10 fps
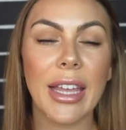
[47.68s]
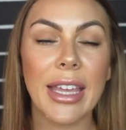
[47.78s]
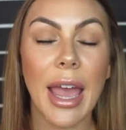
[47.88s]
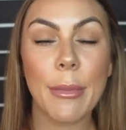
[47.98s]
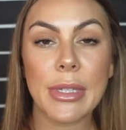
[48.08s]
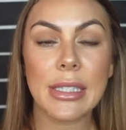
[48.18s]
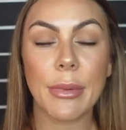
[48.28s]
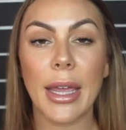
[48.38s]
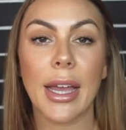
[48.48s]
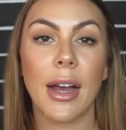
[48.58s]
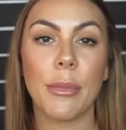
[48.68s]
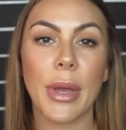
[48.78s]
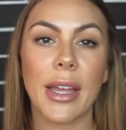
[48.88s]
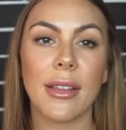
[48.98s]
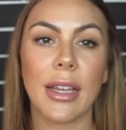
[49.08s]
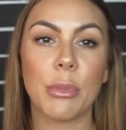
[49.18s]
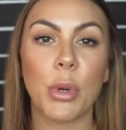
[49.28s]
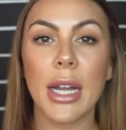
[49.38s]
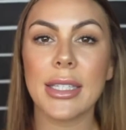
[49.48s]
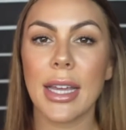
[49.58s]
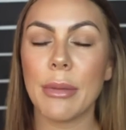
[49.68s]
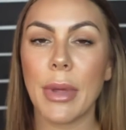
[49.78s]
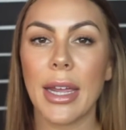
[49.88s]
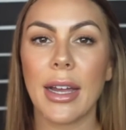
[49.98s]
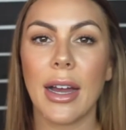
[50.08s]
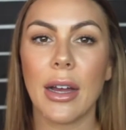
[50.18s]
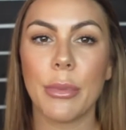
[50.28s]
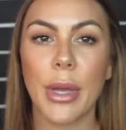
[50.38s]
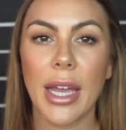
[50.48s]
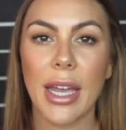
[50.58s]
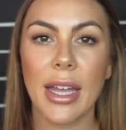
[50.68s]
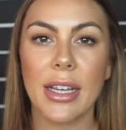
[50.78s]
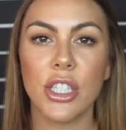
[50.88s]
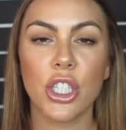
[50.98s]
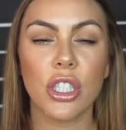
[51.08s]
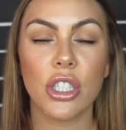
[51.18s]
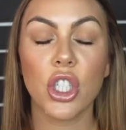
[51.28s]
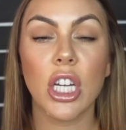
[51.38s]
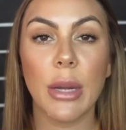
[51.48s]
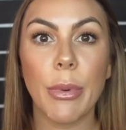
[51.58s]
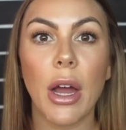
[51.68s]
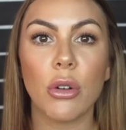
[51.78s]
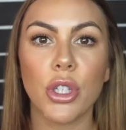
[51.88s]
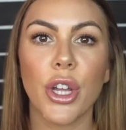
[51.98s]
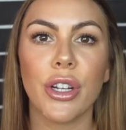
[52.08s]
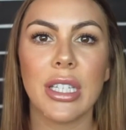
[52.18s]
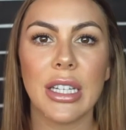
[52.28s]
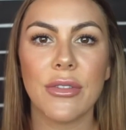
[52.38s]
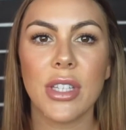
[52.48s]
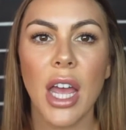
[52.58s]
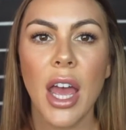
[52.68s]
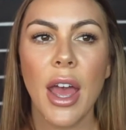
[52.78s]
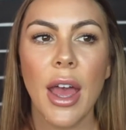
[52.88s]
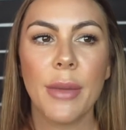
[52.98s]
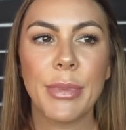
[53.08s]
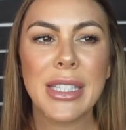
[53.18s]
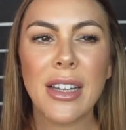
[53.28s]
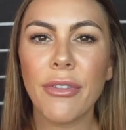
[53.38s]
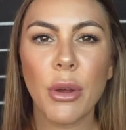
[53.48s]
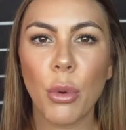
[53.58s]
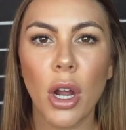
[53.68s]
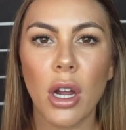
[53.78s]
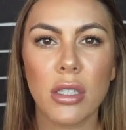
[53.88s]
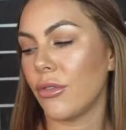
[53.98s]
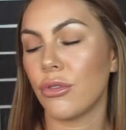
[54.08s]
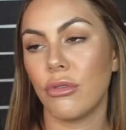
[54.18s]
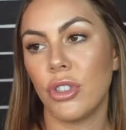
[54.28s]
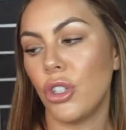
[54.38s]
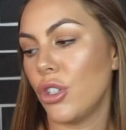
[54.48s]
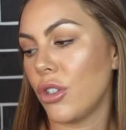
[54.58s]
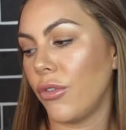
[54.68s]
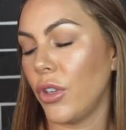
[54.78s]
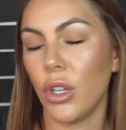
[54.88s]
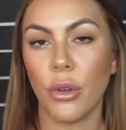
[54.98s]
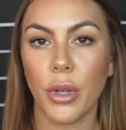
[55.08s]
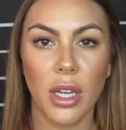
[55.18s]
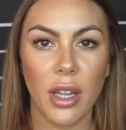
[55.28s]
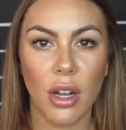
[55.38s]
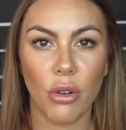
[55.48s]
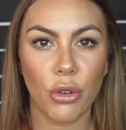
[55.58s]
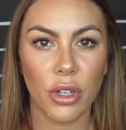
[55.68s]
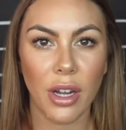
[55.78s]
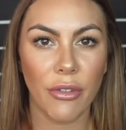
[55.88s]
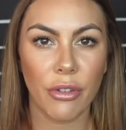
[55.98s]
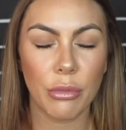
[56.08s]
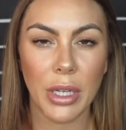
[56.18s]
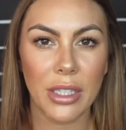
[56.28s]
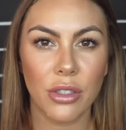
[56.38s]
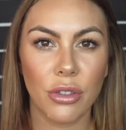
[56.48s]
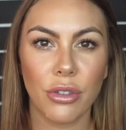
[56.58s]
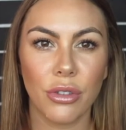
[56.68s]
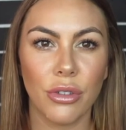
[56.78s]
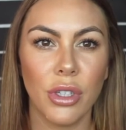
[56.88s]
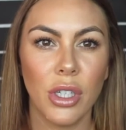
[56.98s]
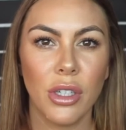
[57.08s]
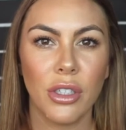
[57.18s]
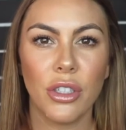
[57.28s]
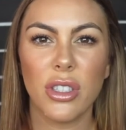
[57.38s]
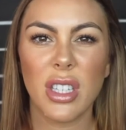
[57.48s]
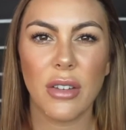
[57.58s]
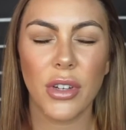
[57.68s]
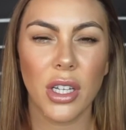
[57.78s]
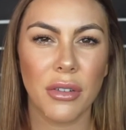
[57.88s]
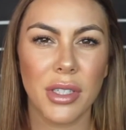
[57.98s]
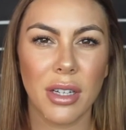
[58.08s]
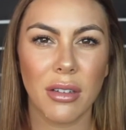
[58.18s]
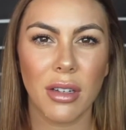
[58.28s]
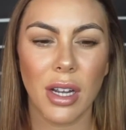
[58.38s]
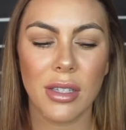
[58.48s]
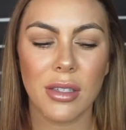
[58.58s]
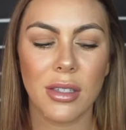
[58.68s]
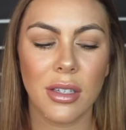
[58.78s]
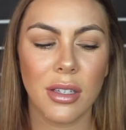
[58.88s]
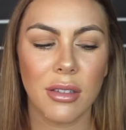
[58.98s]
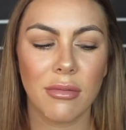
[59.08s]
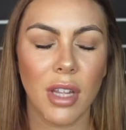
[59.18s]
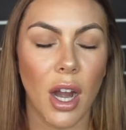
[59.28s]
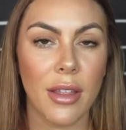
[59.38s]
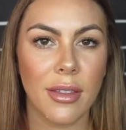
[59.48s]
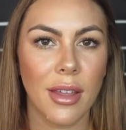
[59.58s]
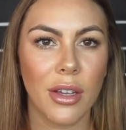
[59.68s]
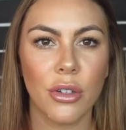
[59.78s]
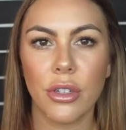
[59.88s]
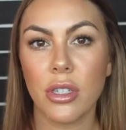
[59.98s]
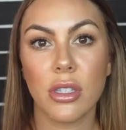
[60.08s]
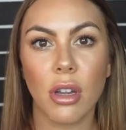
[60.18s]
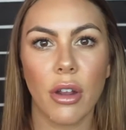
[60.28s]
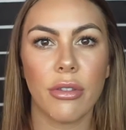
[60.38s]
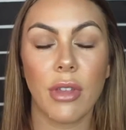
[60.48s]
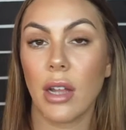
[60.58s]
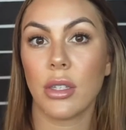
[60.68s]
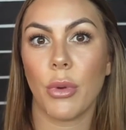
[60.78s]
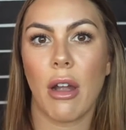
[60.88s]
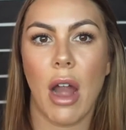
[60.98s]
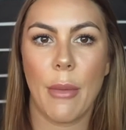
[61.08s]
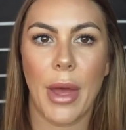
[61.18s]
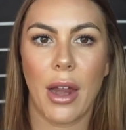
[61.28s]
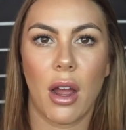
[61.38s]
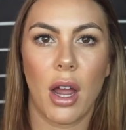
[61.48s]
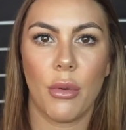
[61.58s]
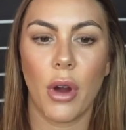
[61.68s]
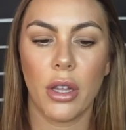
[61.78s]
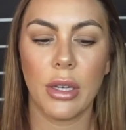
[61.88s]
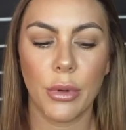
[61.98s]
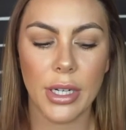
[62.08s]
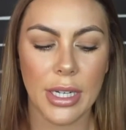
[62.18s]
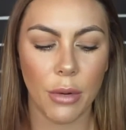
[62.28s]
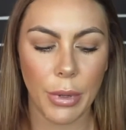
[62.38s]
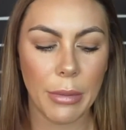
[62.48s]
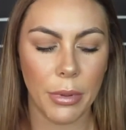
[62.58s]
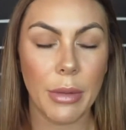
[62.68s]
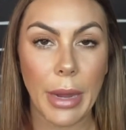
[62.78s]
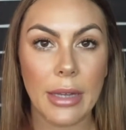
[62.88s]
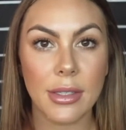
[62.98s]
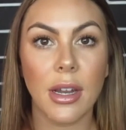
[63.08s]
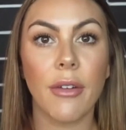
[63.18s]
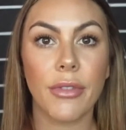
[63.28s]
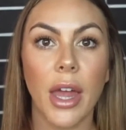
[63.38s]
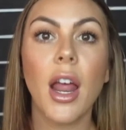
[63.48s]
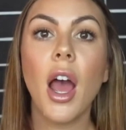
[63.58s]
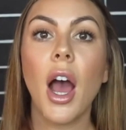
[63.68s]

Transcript: chemist makeup and like Priceline makeup and just cheaper alternatives, but stuff that works. I've used a few and they're not good enough for me to use in a video and tell you guys that I think they're good. So that's where I'm at. I only want to tell people about stuff that